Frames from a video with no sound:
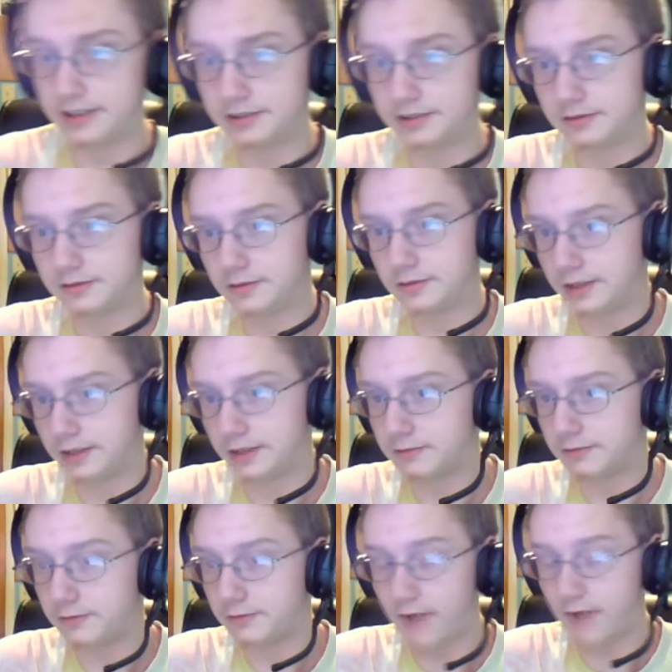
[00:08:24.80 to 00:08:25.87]
level
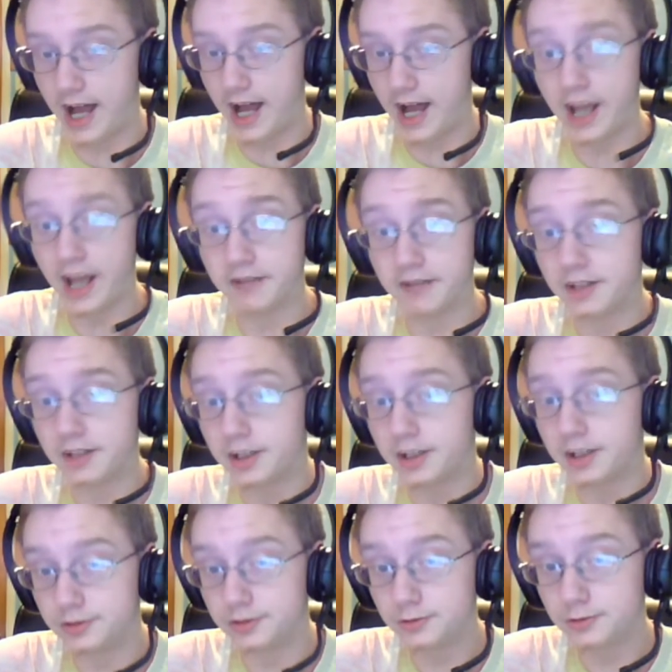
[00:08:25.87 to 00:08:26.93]
5
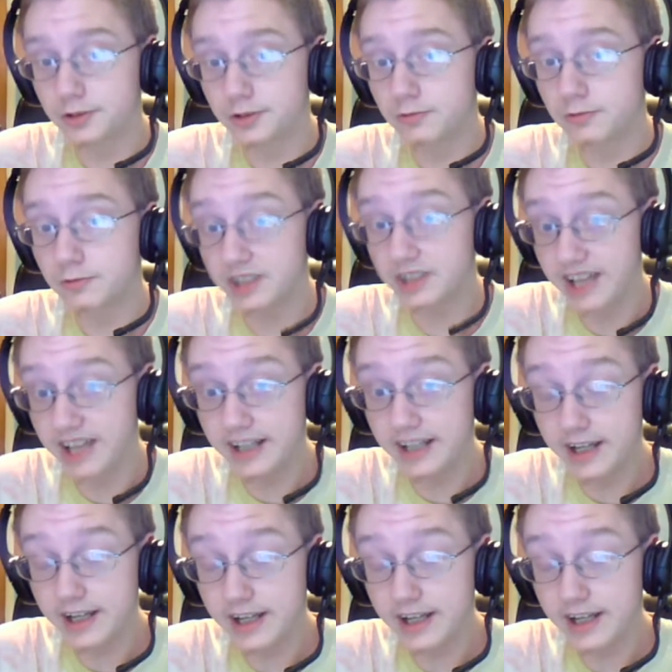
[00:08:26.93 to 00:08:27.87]
tuner with that now,